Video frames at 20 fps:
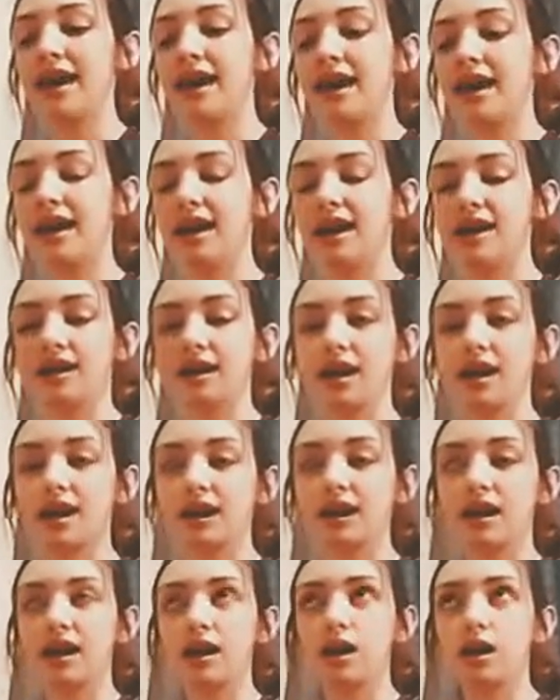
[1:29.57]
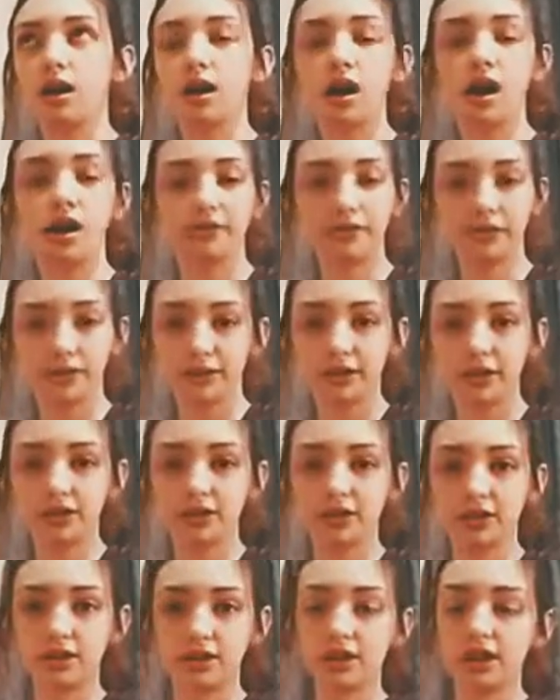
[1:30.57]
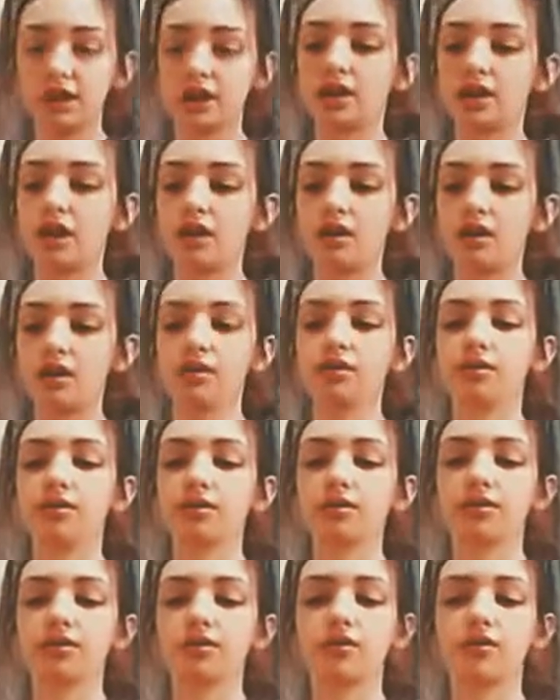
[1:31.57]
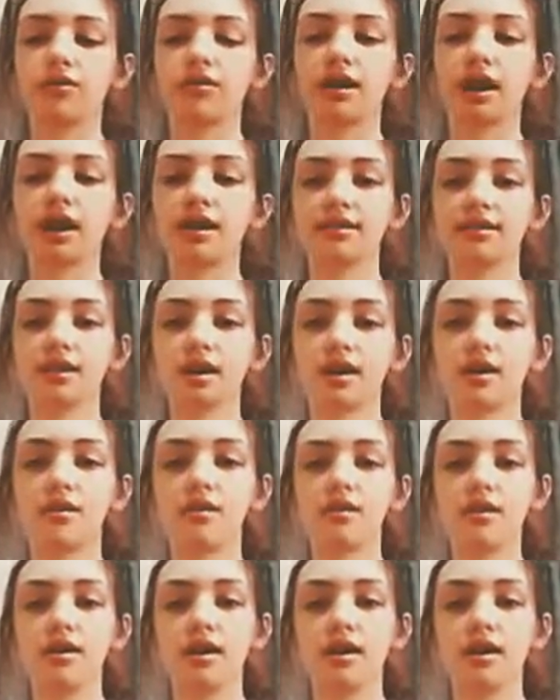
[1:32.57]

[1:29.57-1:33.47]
and I got a coffee filter and got all those little dots out,